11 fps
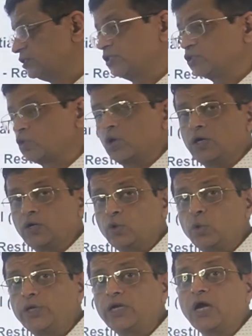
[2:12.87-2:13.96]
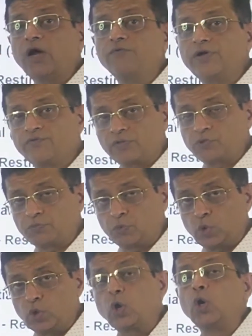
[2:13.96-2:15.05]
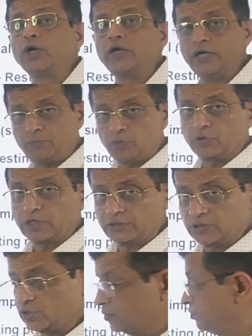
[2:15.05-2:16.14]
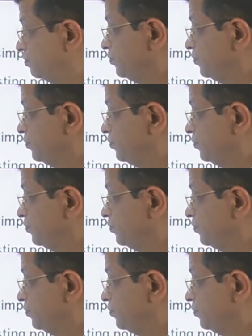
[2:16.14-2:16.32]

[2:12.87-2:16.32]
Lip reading: is called going away from the pole or depolarization.